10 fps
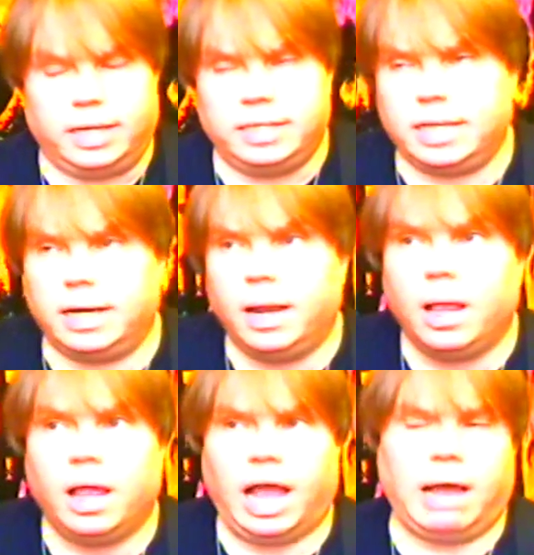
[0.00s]
He said,
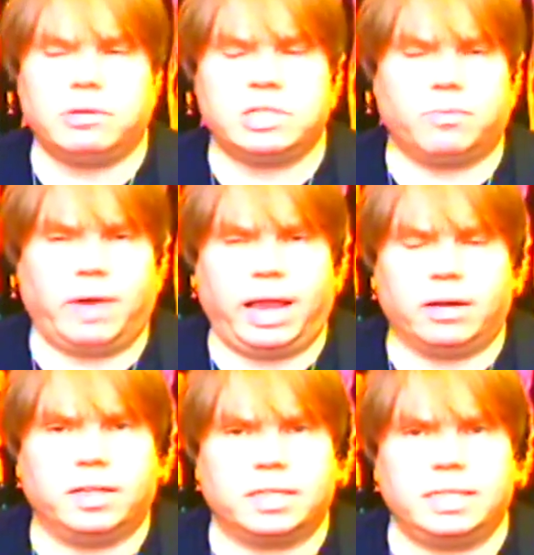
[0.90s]
I was
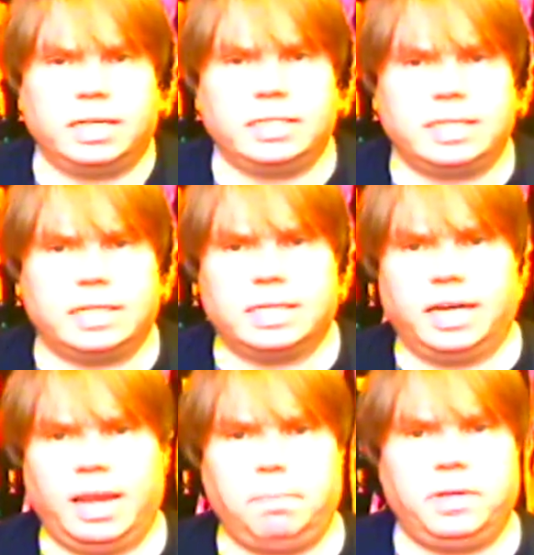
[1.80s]
around in the 60s,
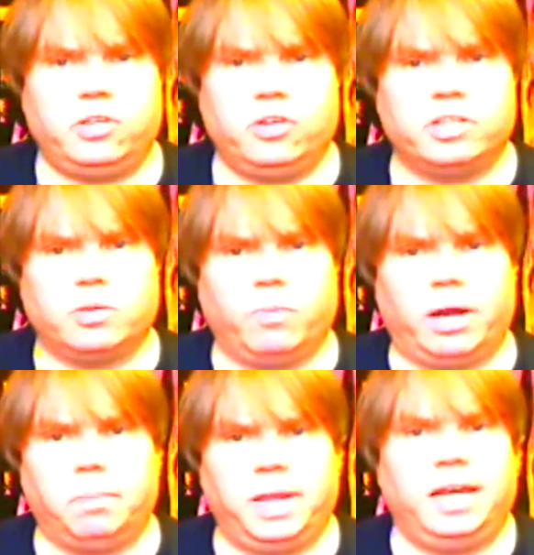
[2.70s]
and hippies used to
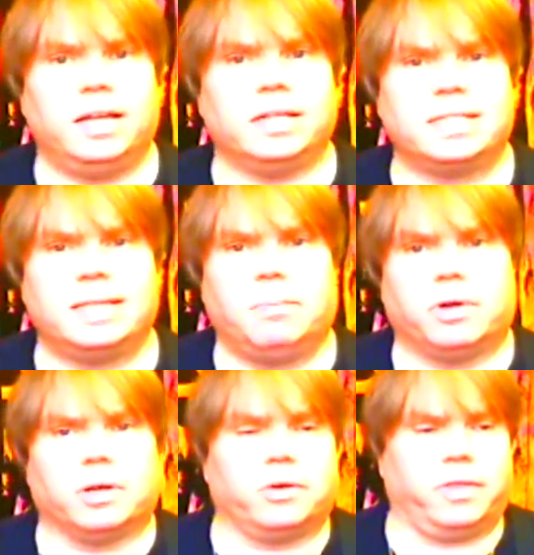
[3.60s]
wear pendants
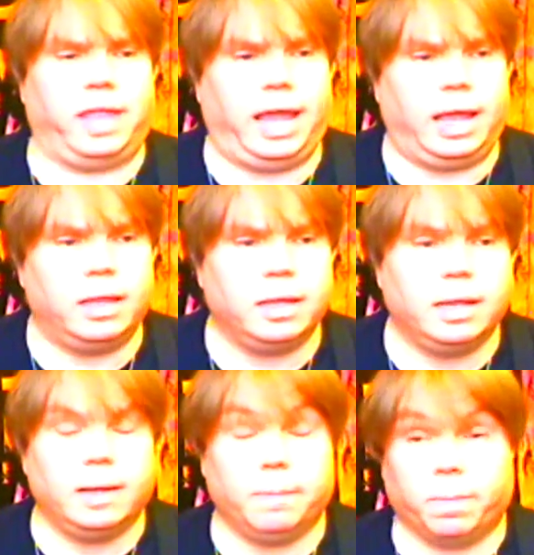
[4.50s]
similar to that.
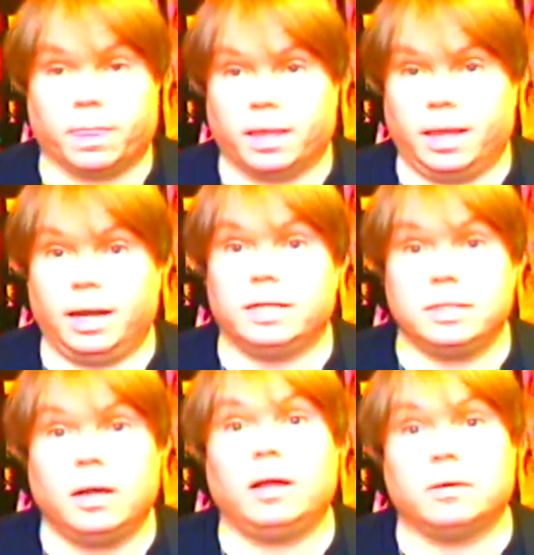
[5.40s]
And I
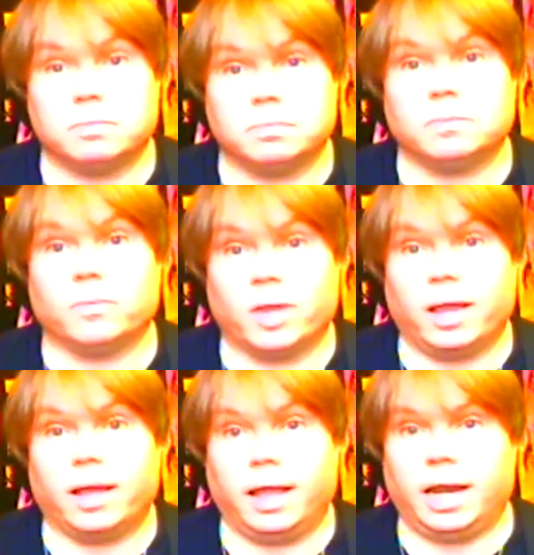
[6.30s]
said, oh,
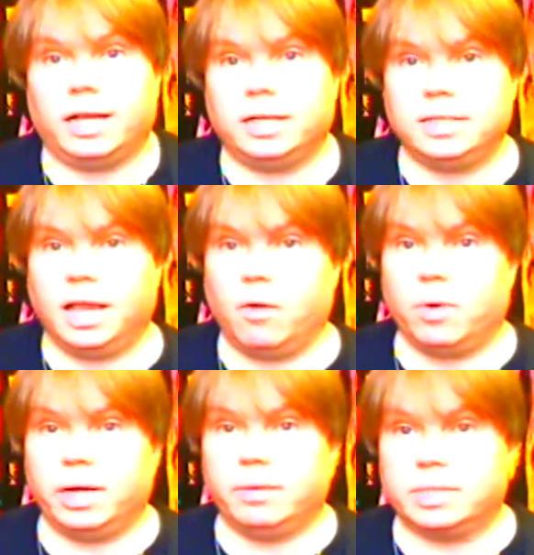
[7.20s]
yeah. And I could tell
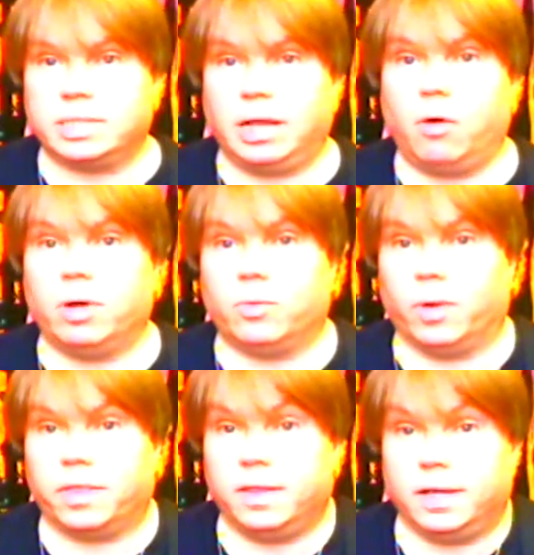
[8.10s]
where he was going
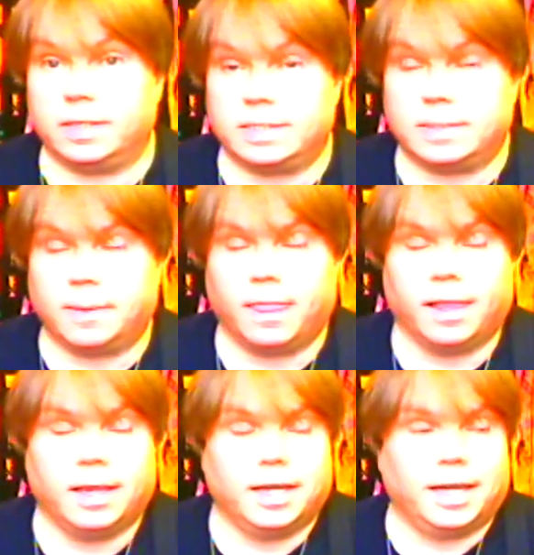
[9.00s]
with this.
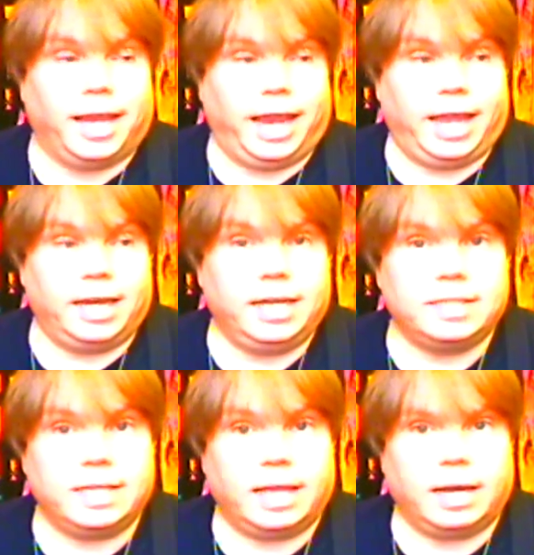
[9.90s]
And he
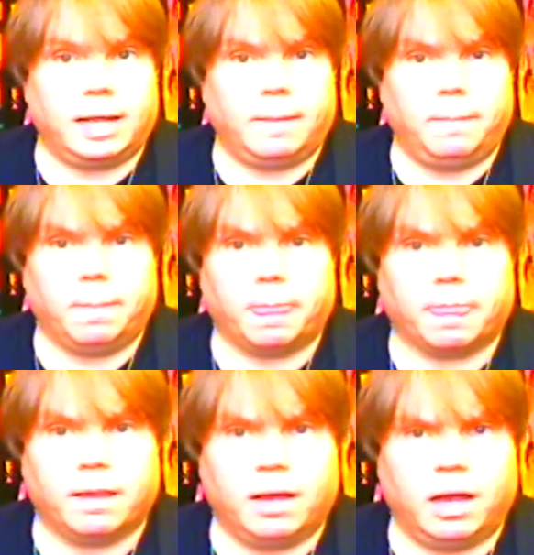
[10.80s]
said,
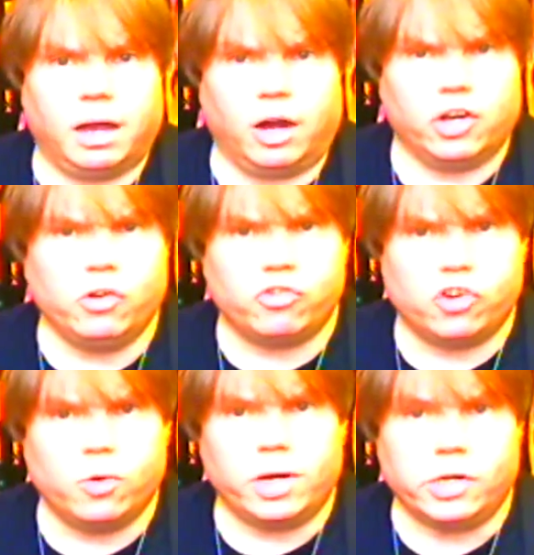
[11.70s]
are you
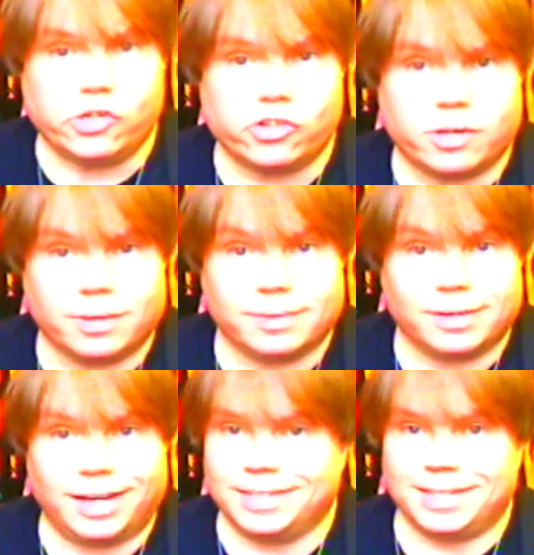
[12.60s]
Jewish?
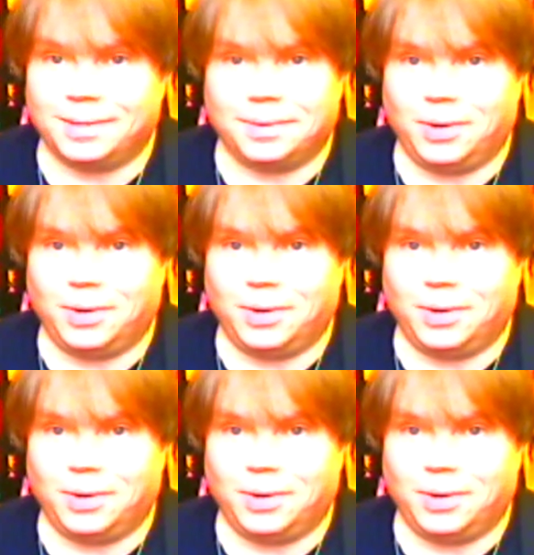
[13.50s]
I said,